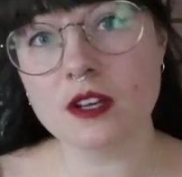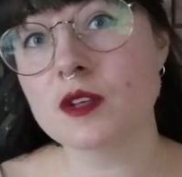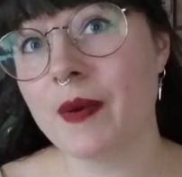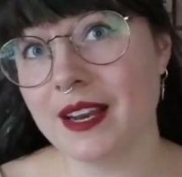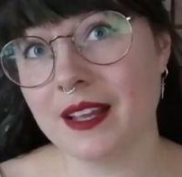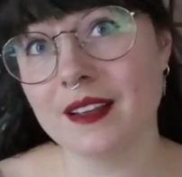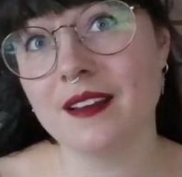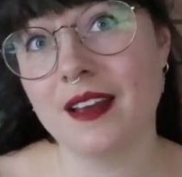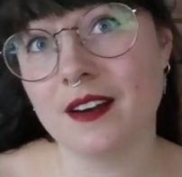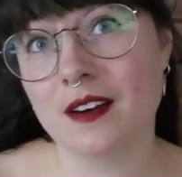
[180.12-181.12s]
all the bedding
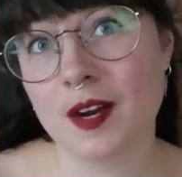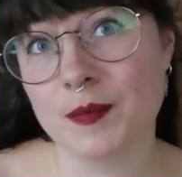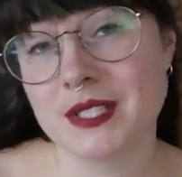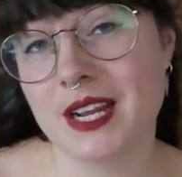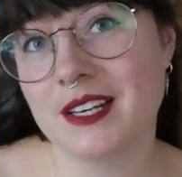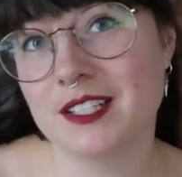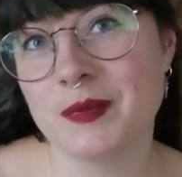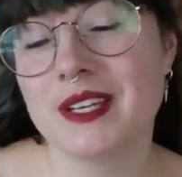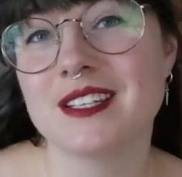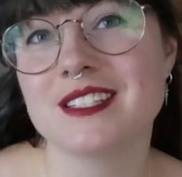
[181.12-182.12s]
in our upstairs
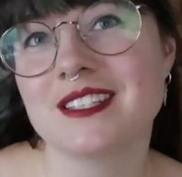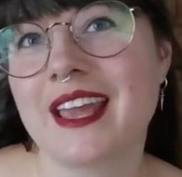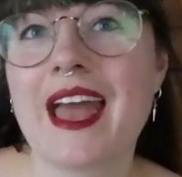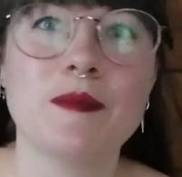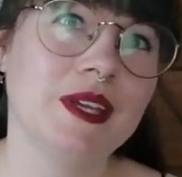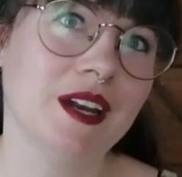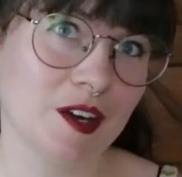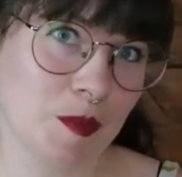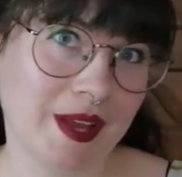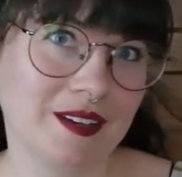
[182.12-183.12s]
because the cat peed
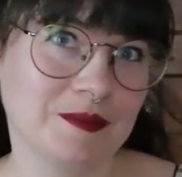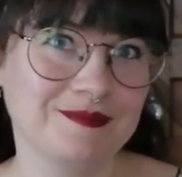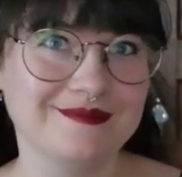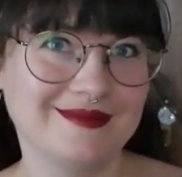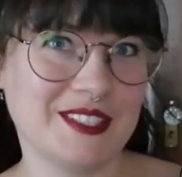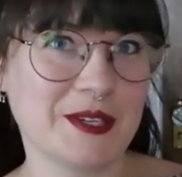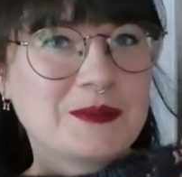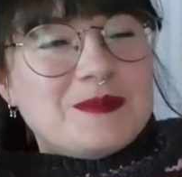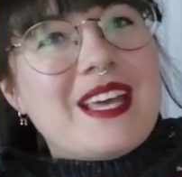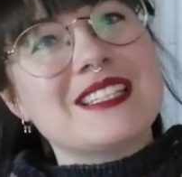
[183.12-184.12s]
on our bed.
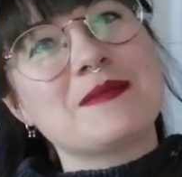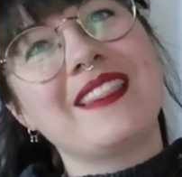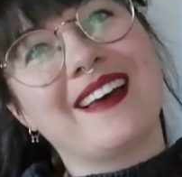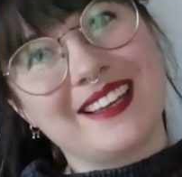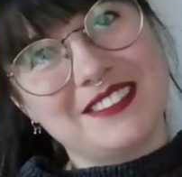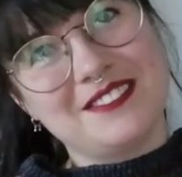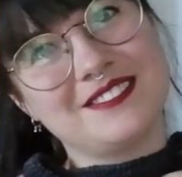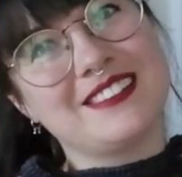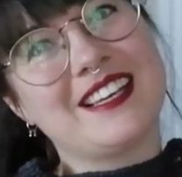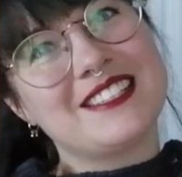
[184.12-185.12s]
So that's my life.
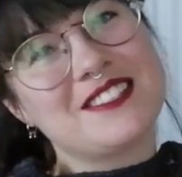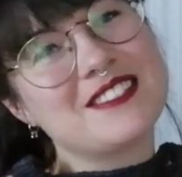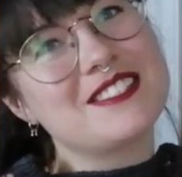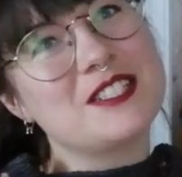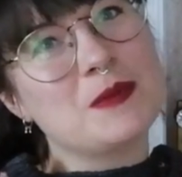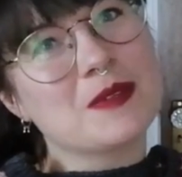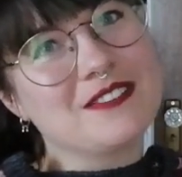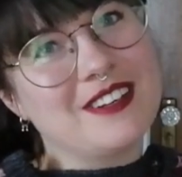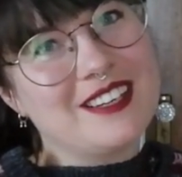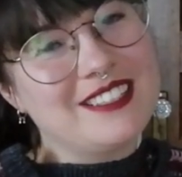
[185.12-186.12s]
That's super
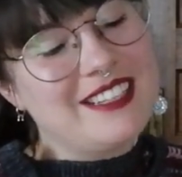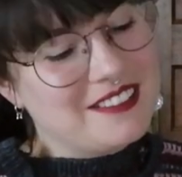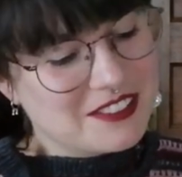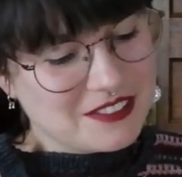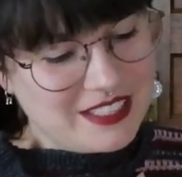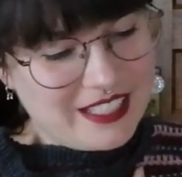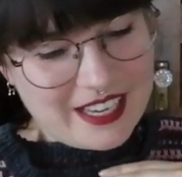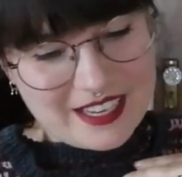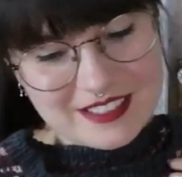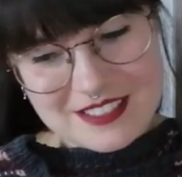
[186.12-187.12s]
fun. Elderly
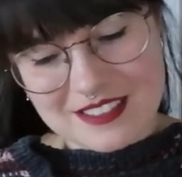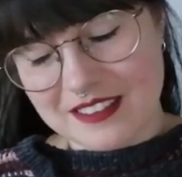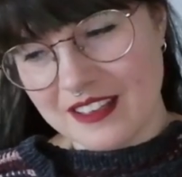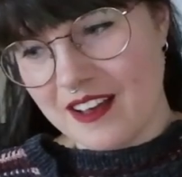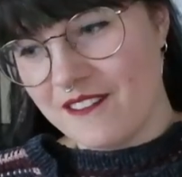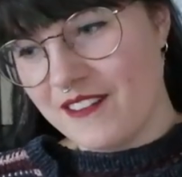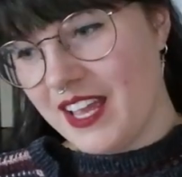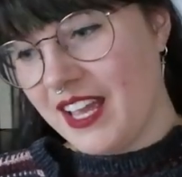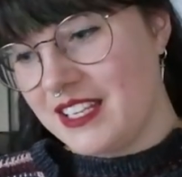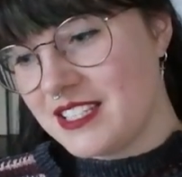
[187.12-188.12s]
cats love
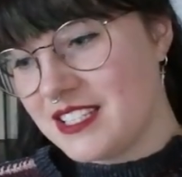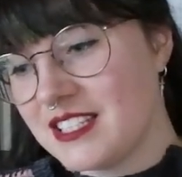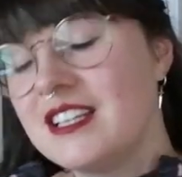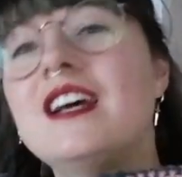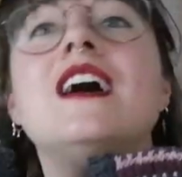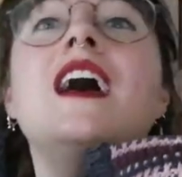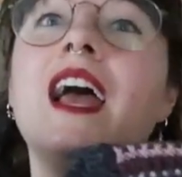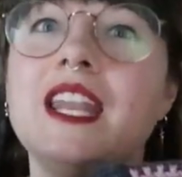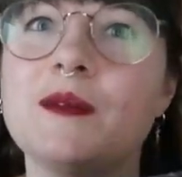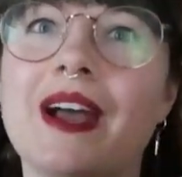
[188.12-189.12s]
it.
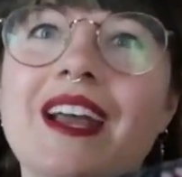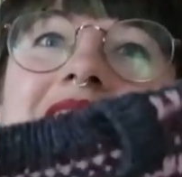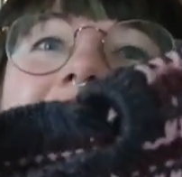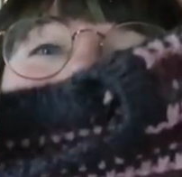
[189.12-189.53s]
Anyway,